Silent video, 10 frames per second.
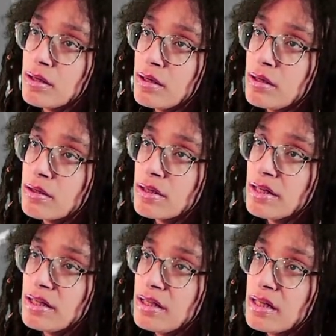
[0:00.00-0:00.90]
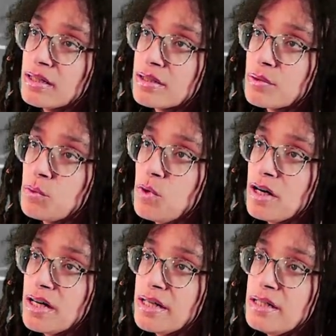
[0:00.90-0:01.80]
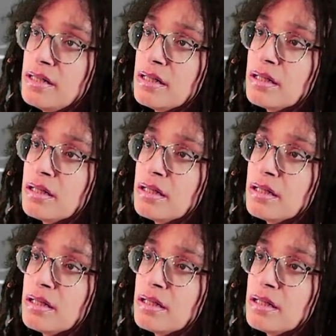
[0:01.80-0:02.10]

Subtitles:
Okay, nice and wide.